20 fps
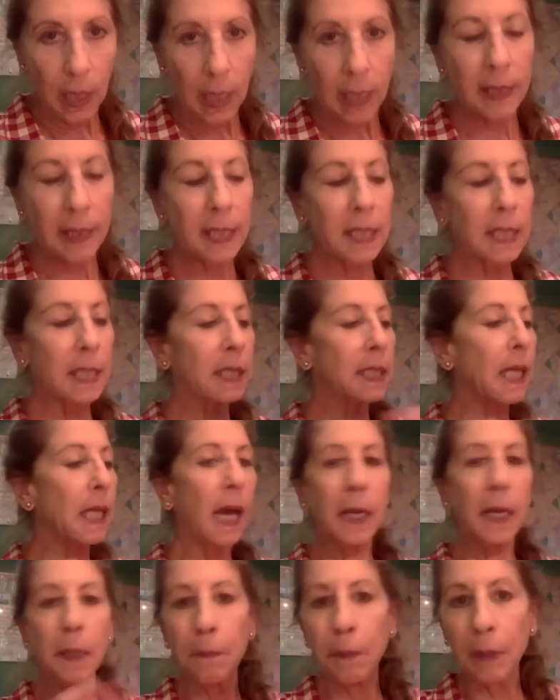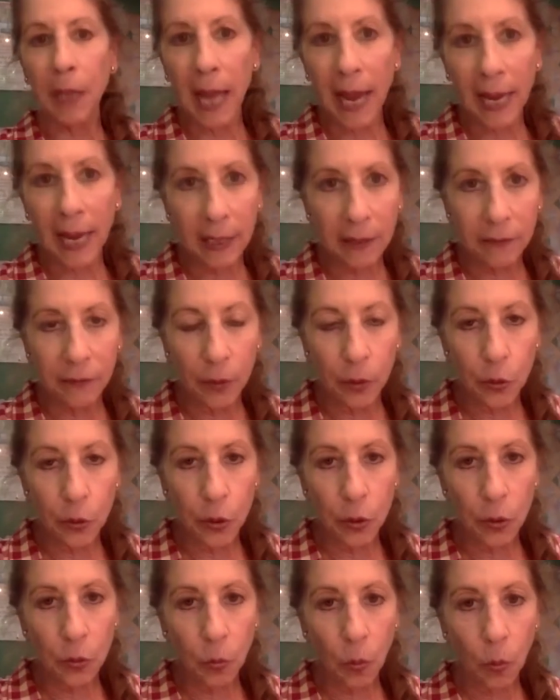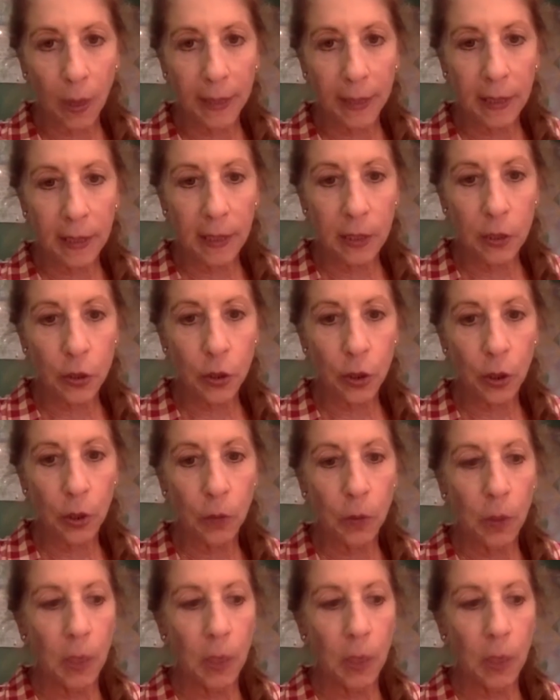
This is not a Black versus white issue.